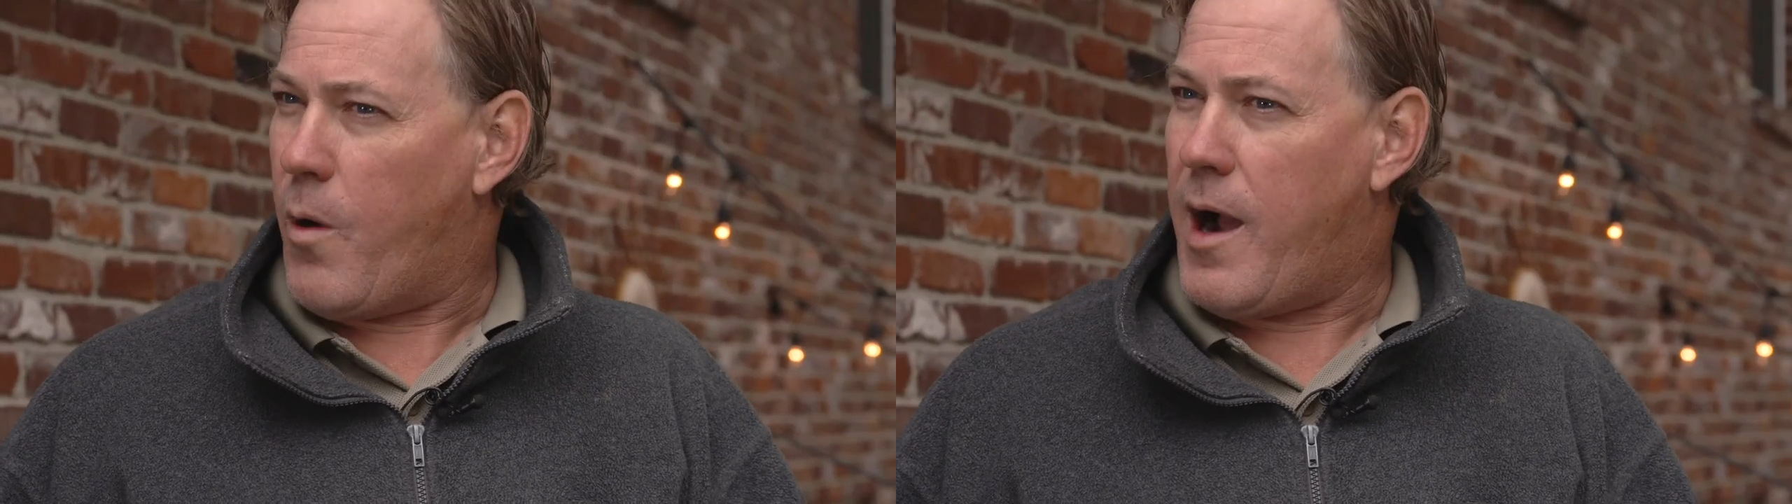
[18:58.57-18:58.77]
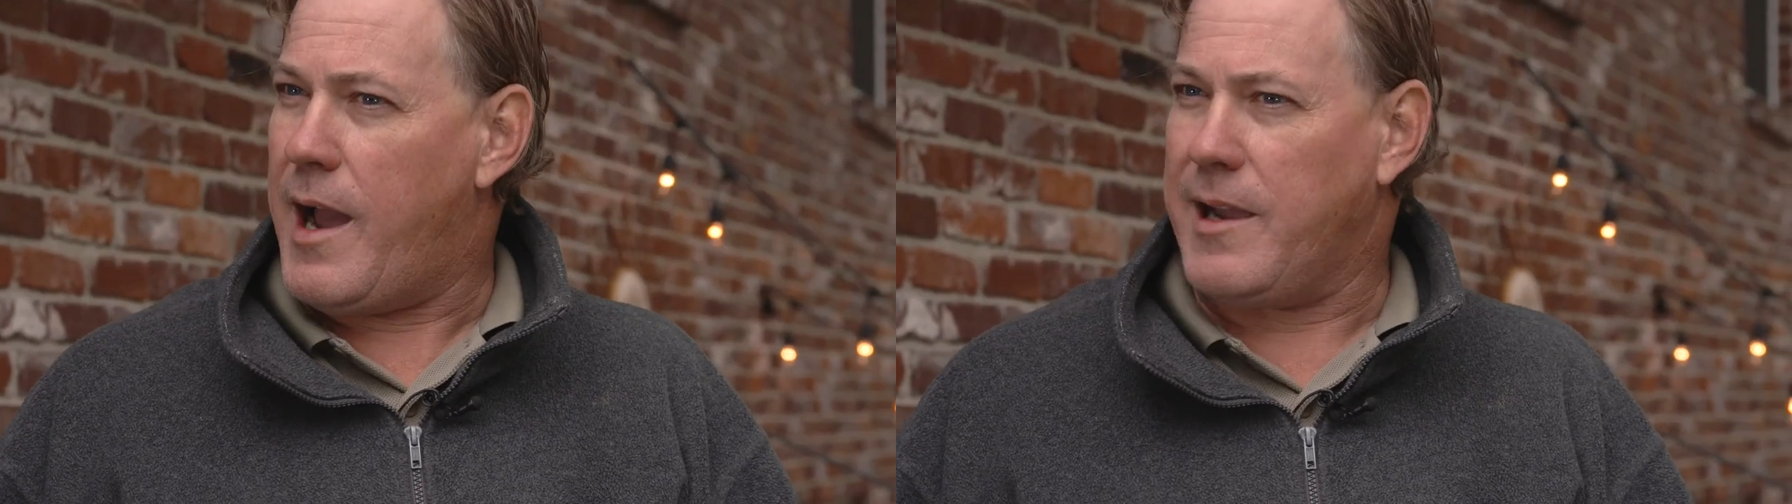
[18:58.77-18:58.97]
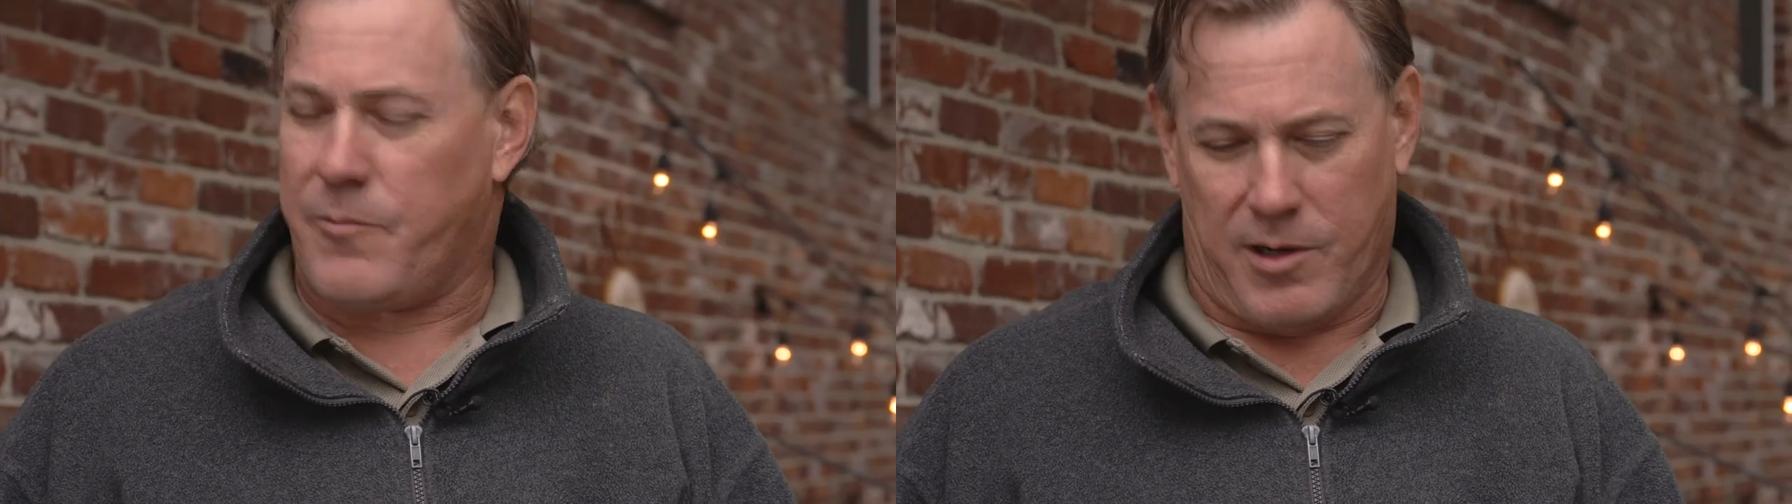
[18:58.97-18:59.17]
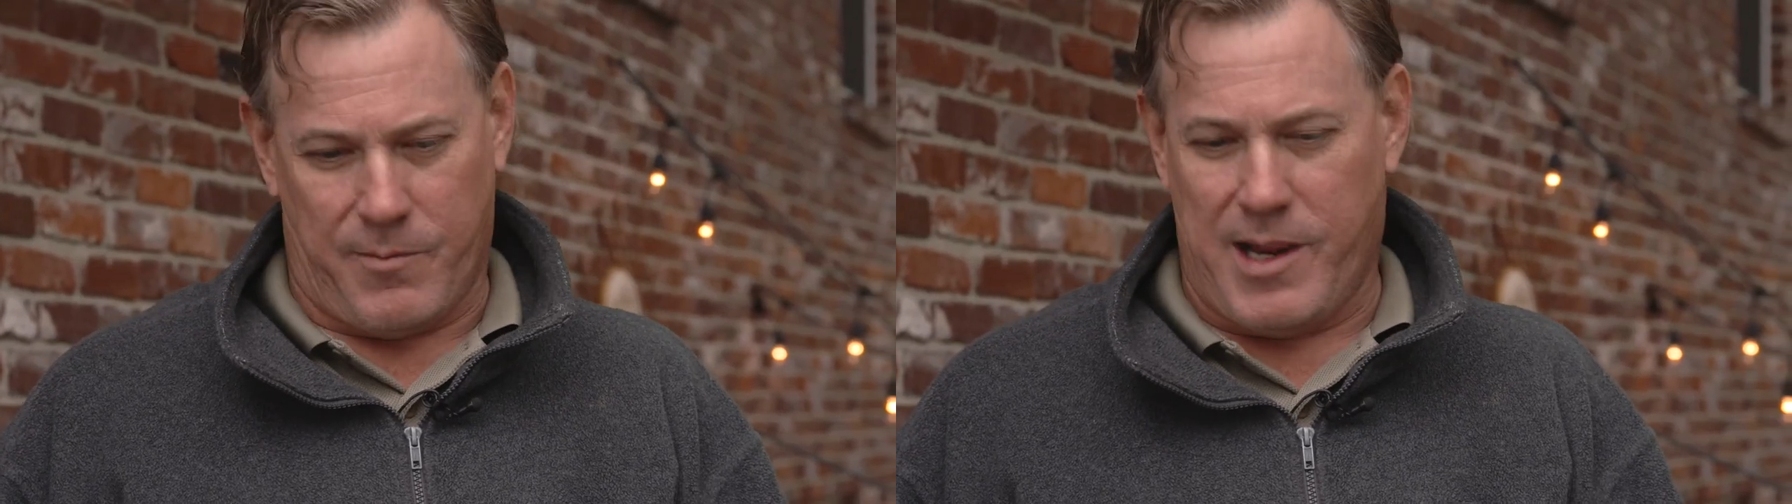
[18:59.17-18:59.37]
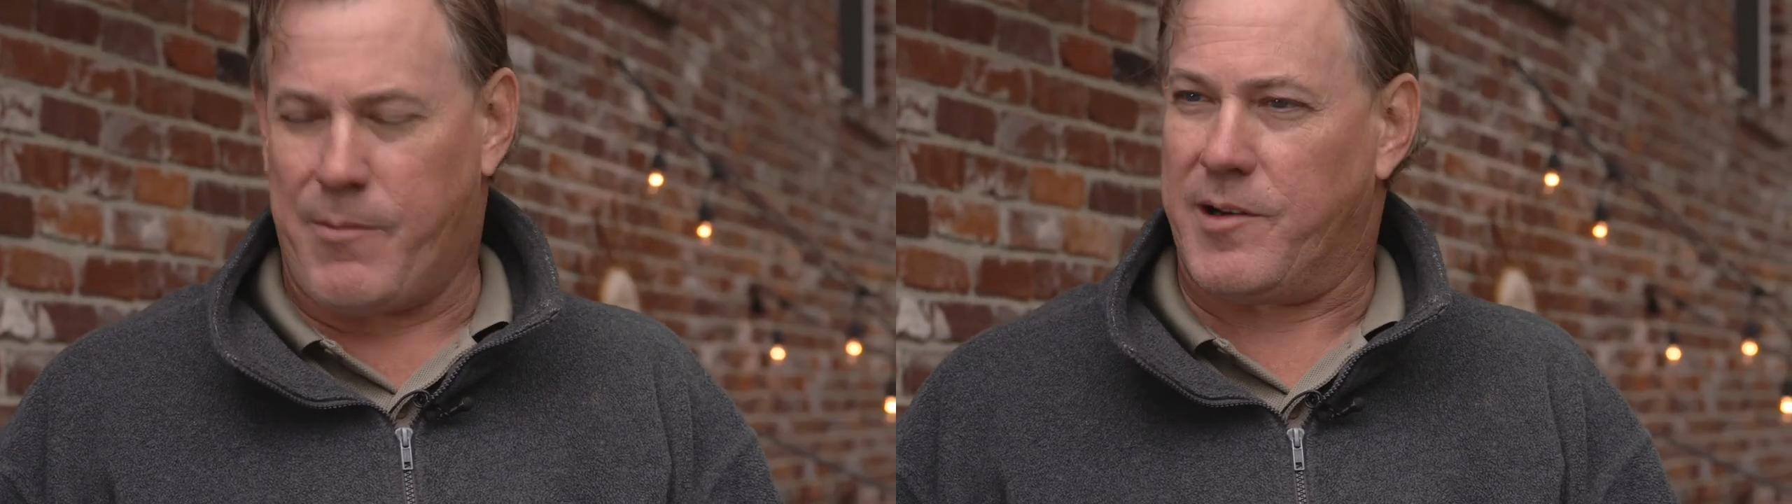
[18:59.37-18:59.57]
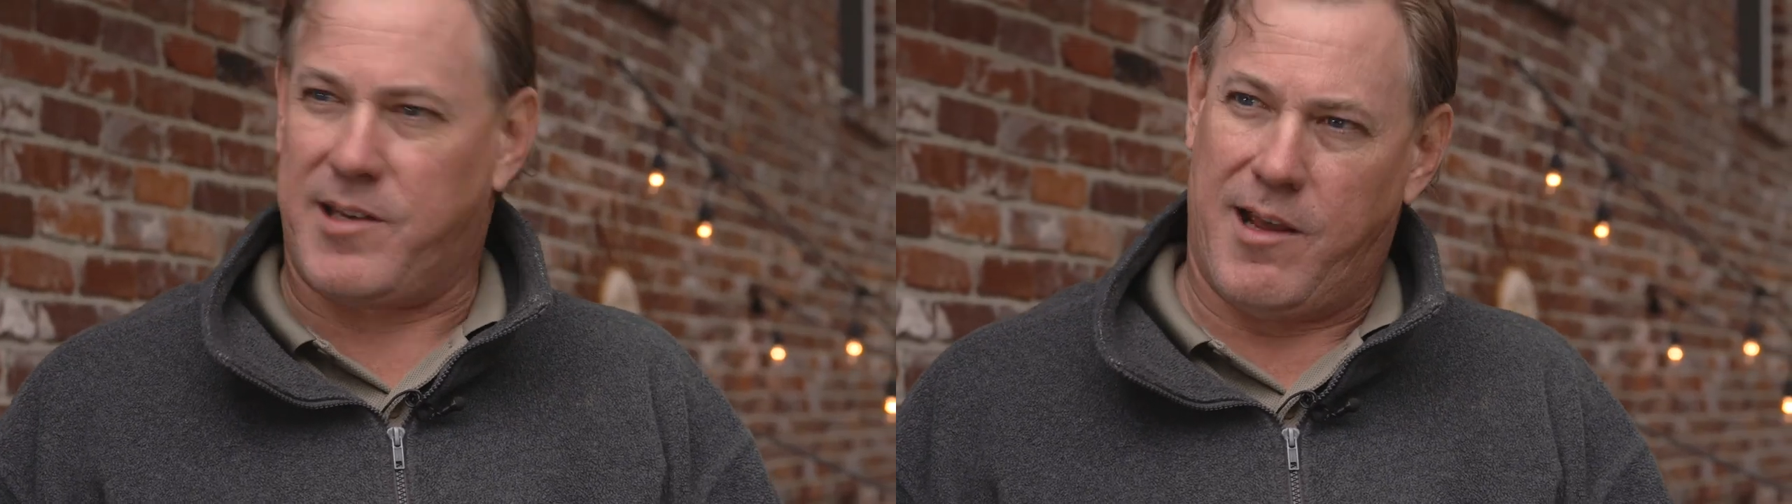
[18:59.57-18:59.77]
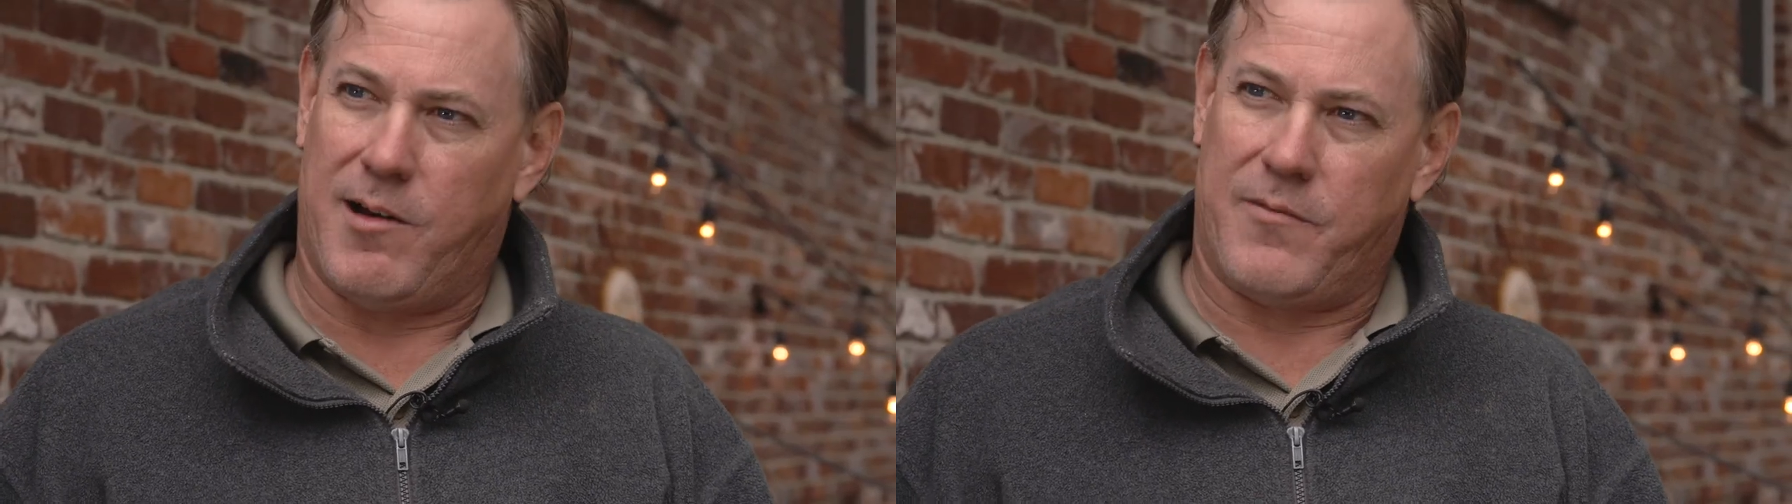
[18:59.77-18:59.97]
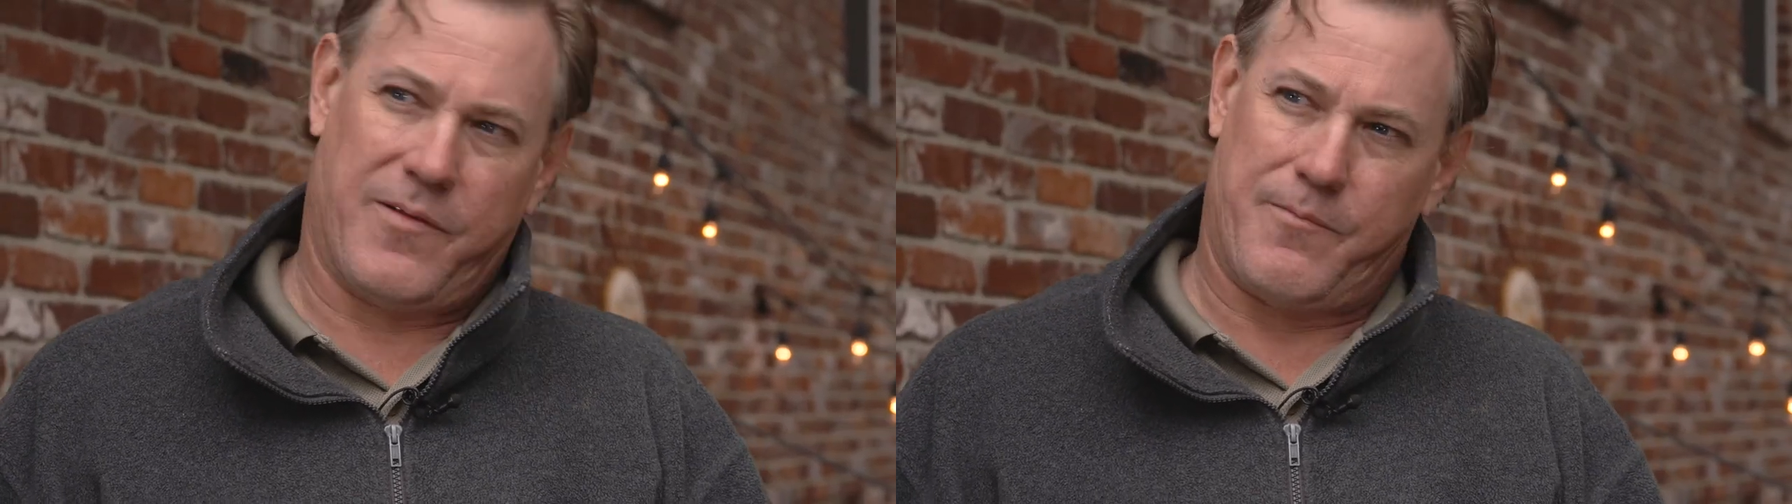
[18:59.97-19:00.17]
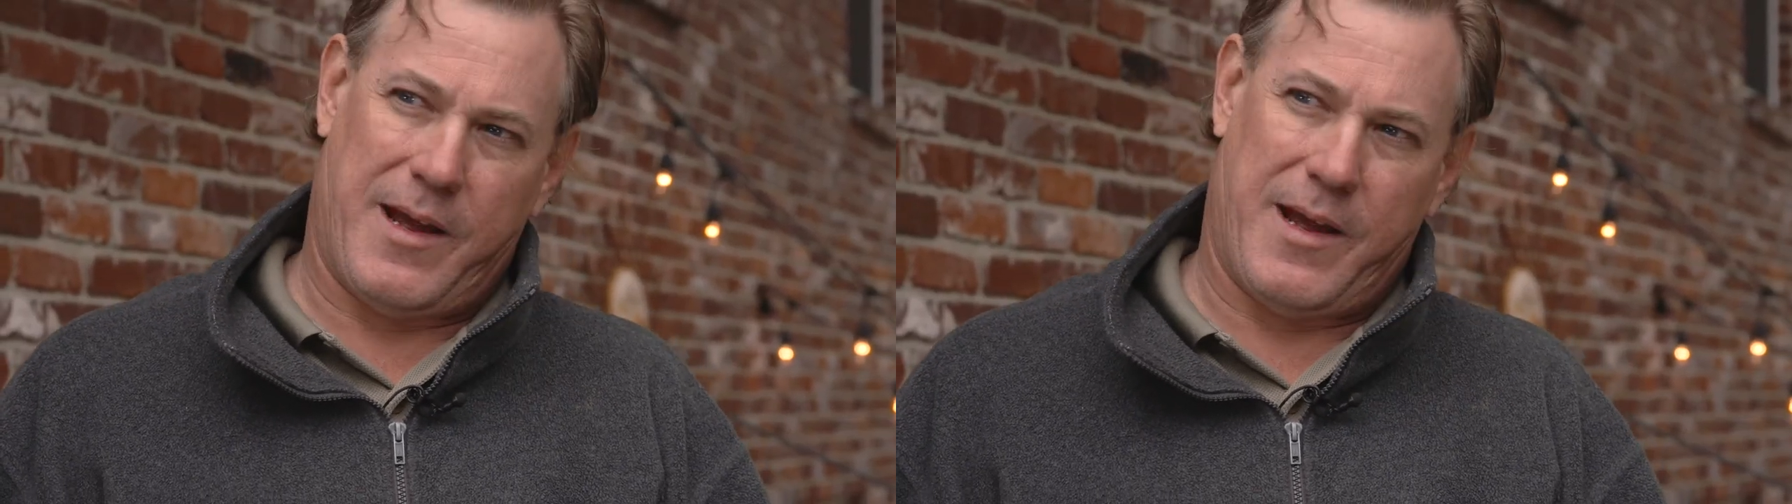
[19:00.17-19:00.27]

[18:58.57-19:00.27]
white we're going to be able to tell